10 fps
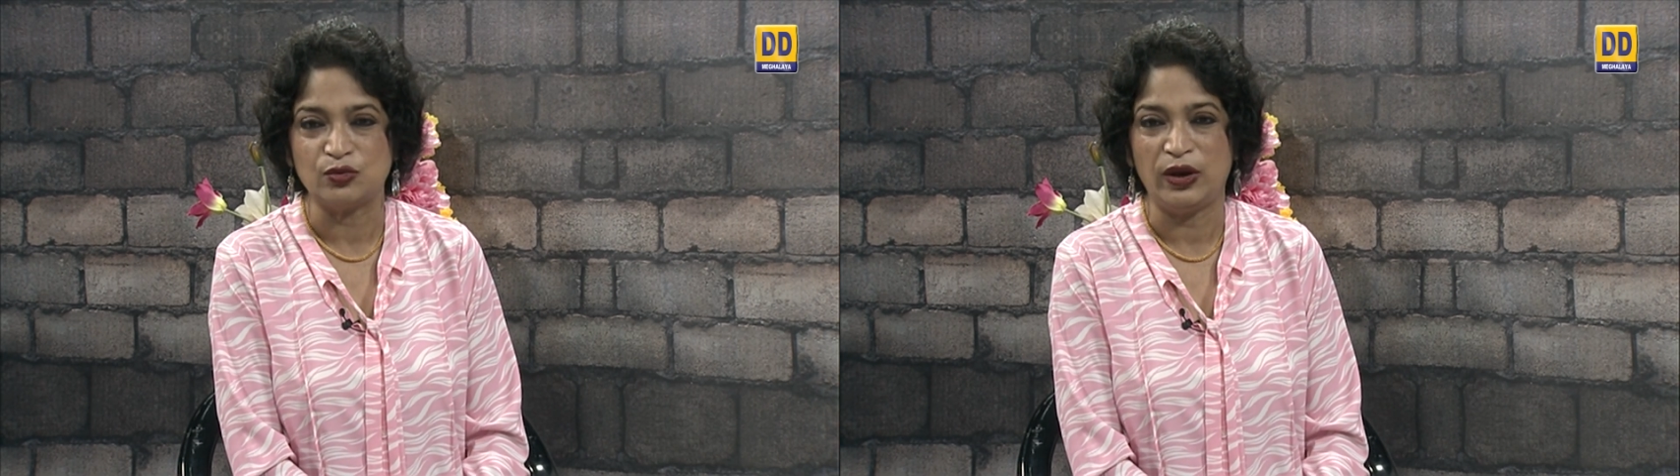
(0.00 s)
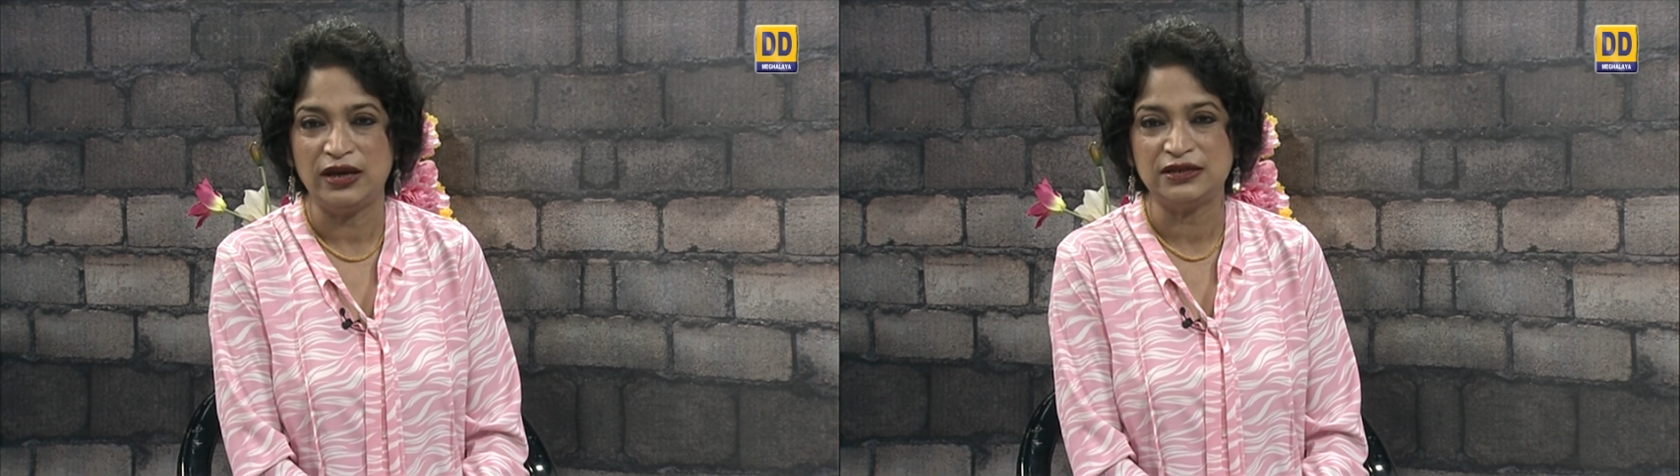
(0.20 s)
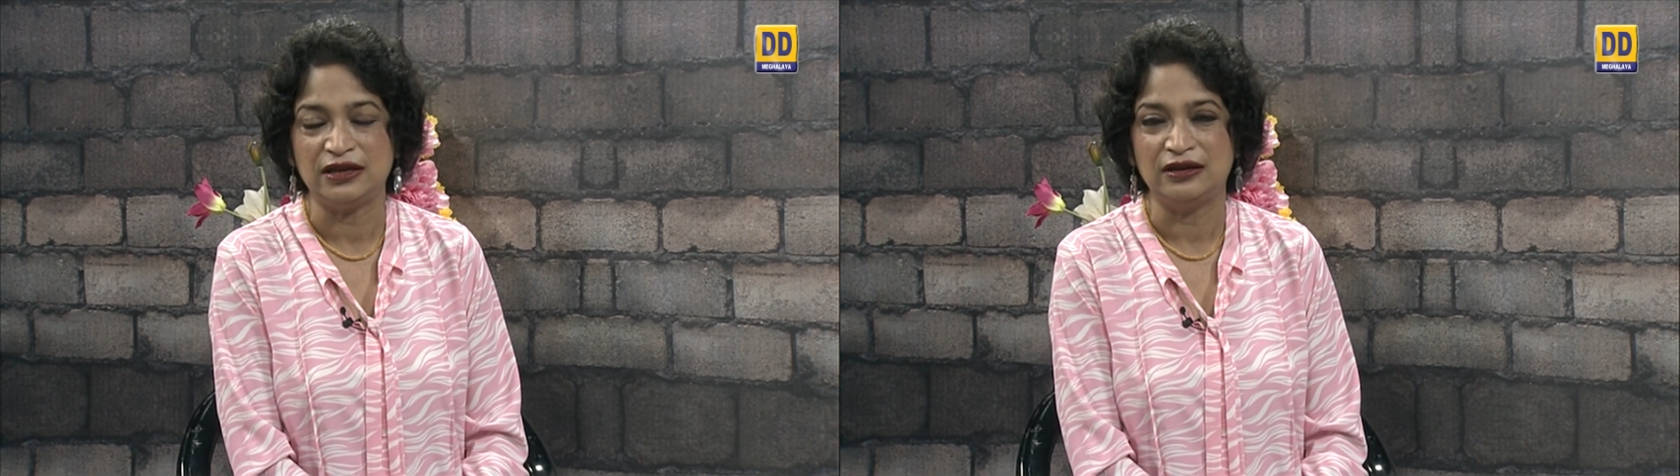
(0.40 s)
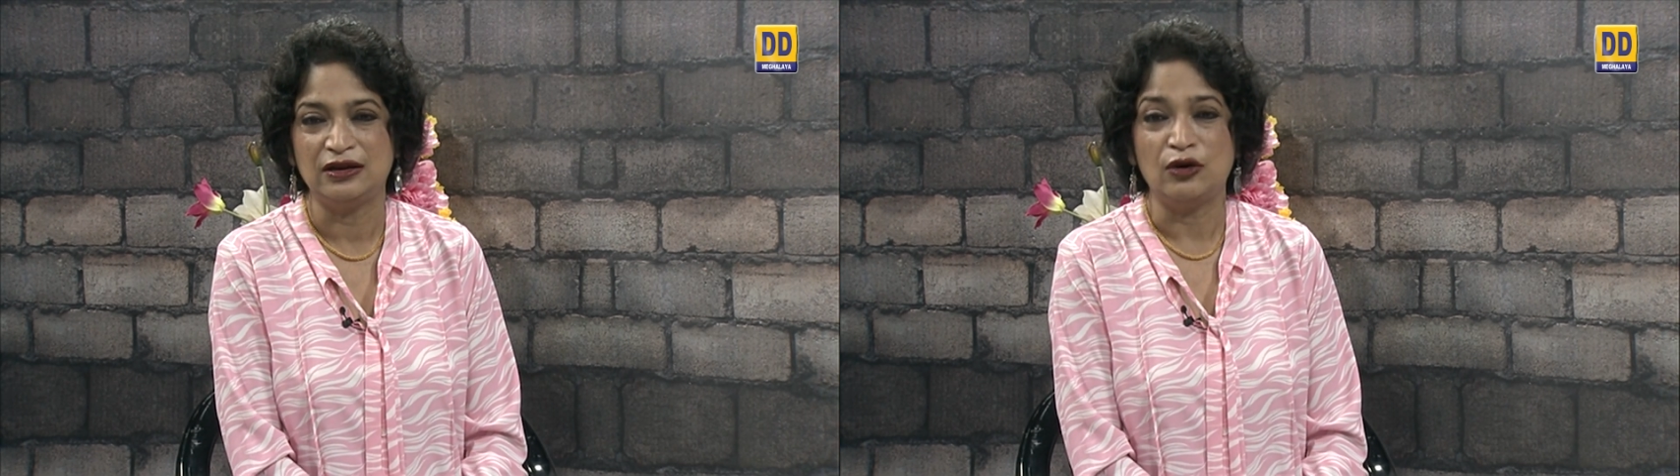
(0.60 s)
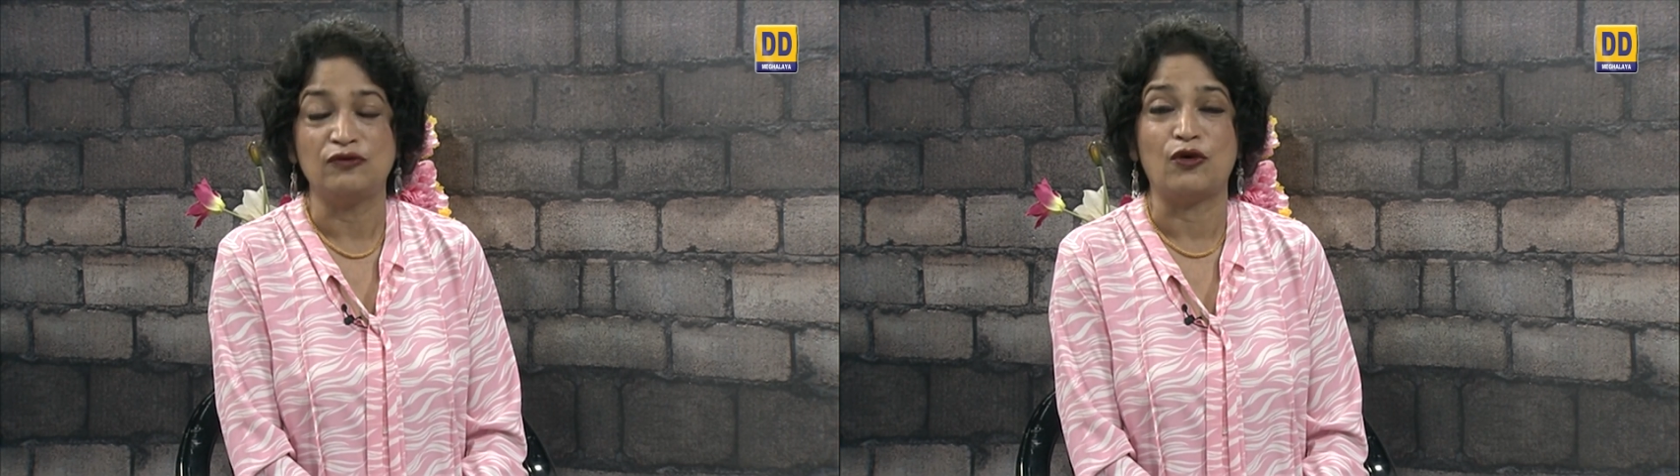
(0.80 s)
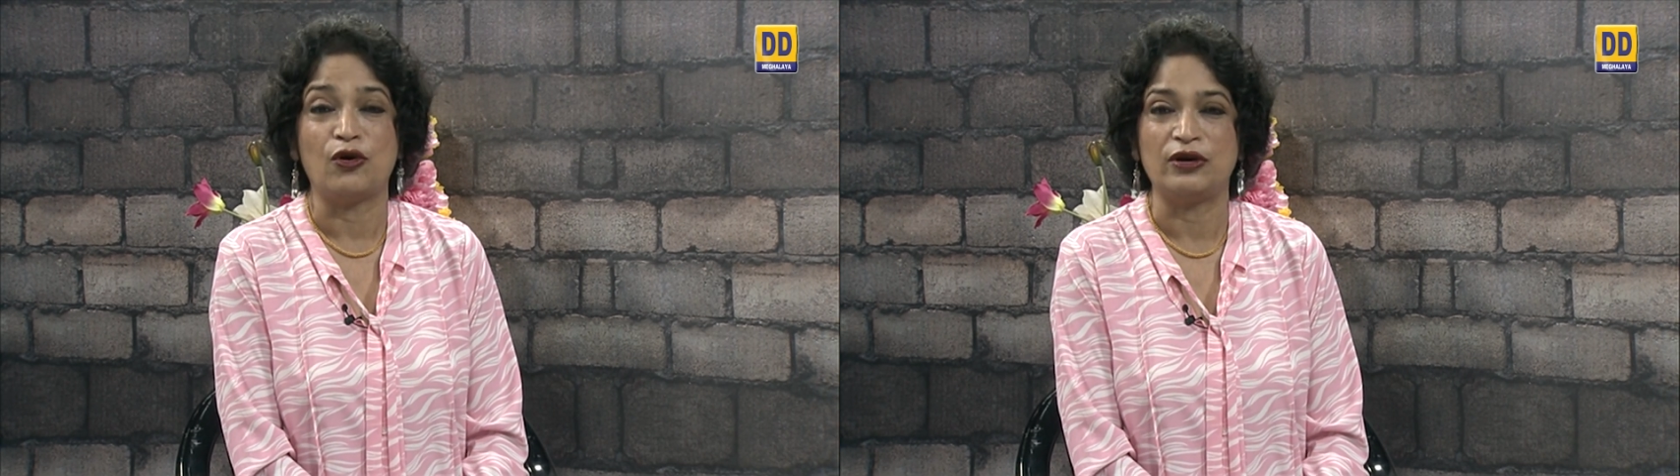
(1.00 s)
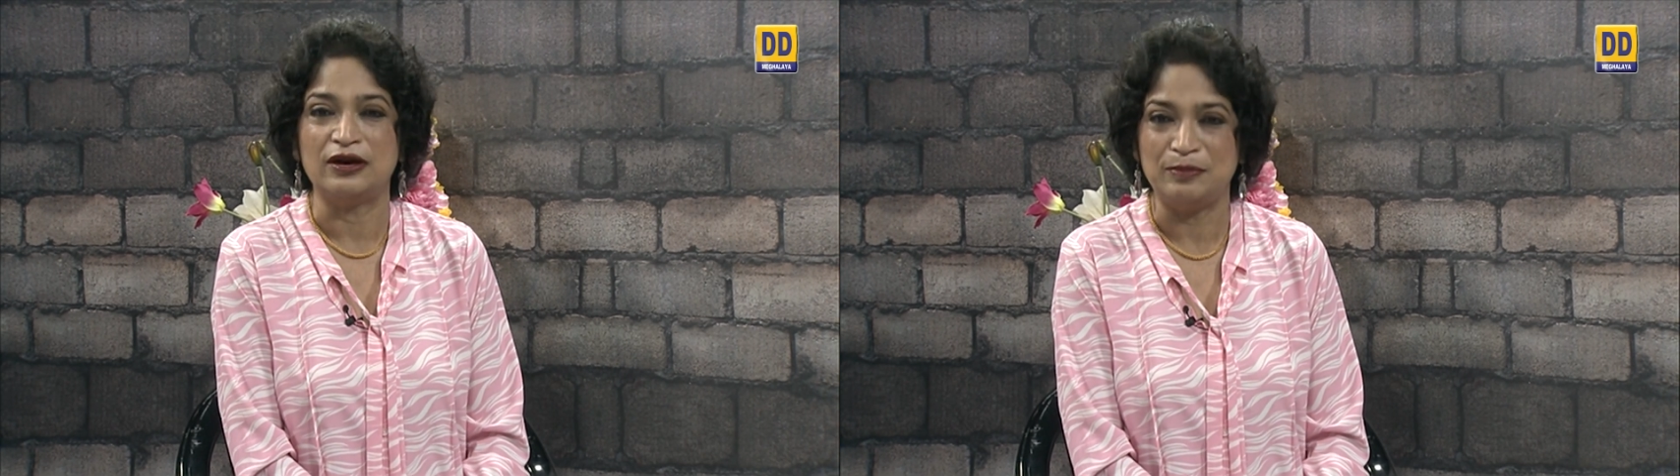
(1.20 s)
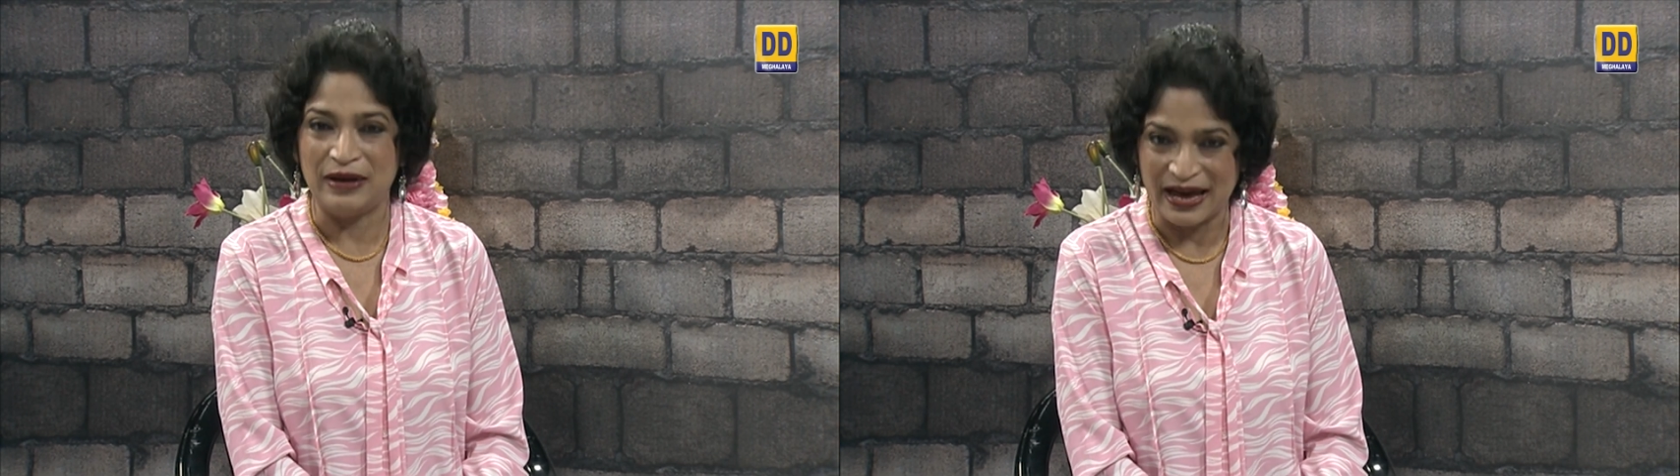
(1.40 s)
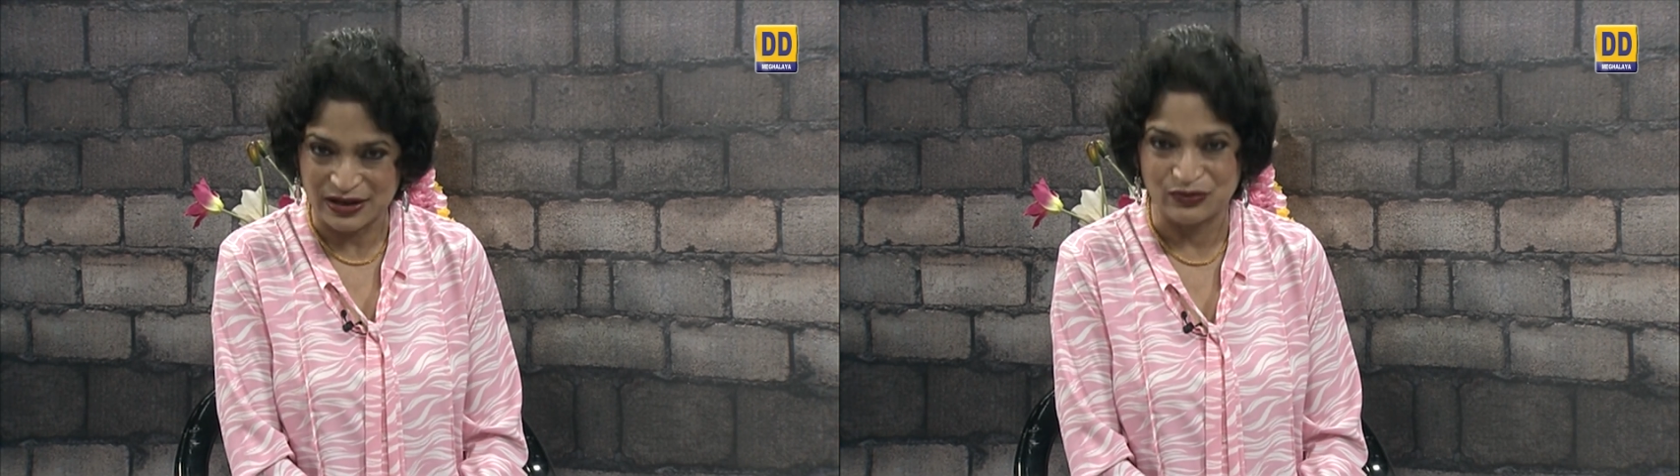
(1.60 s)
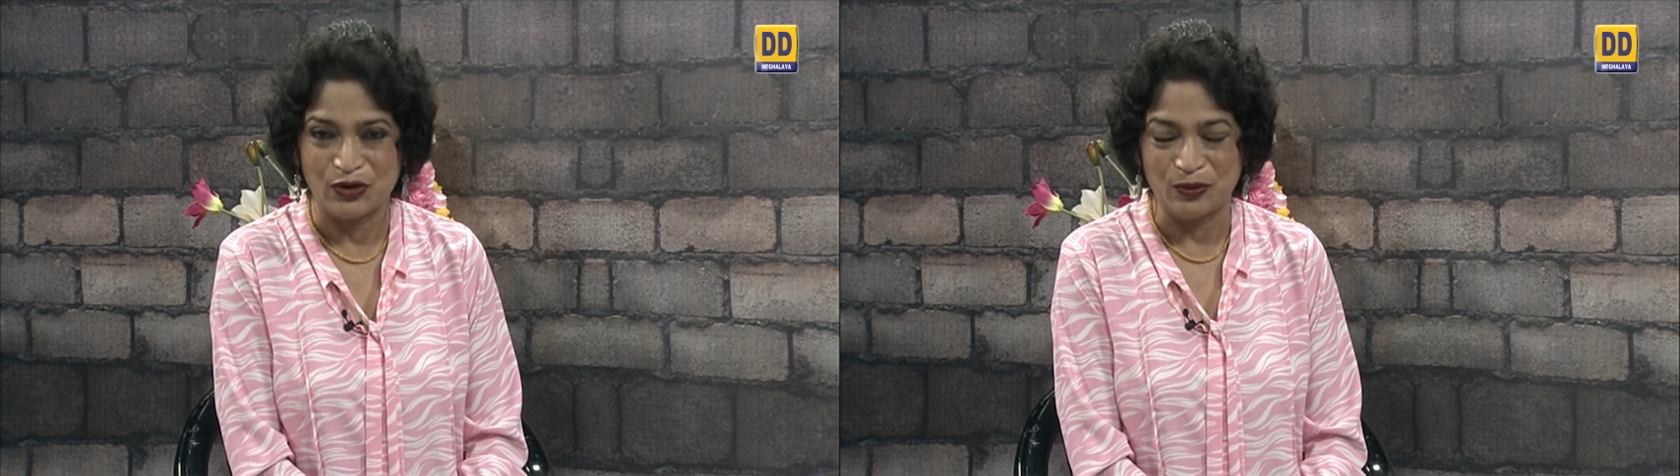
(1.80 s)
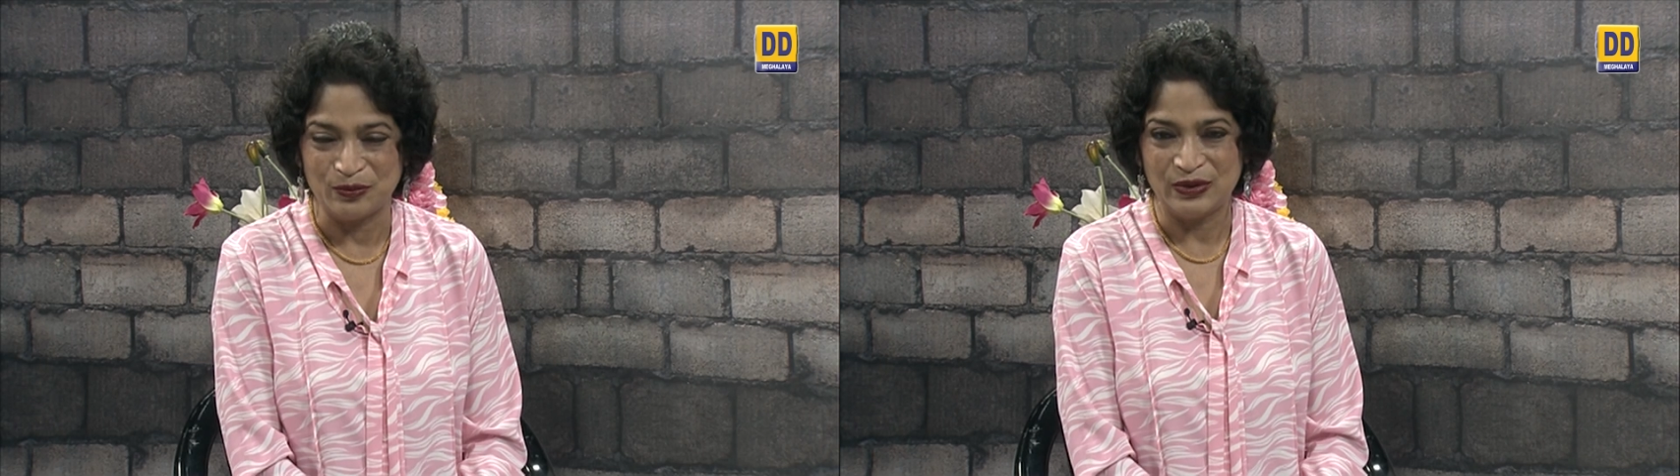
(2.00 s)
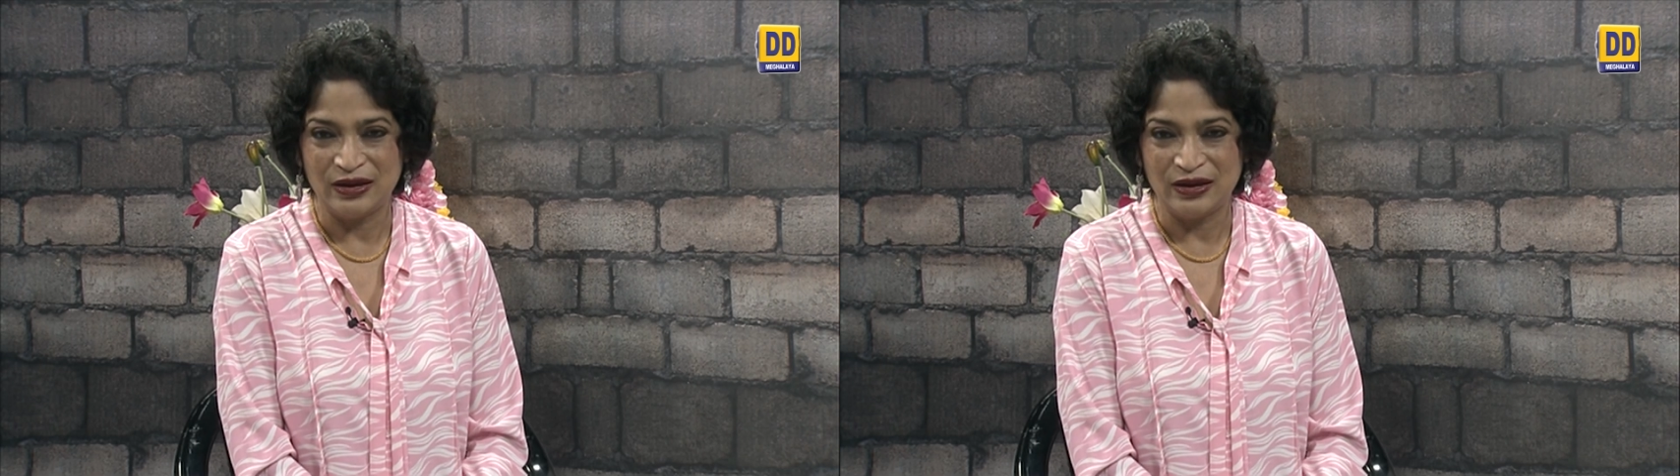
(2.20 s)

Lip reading: waiting for a platform.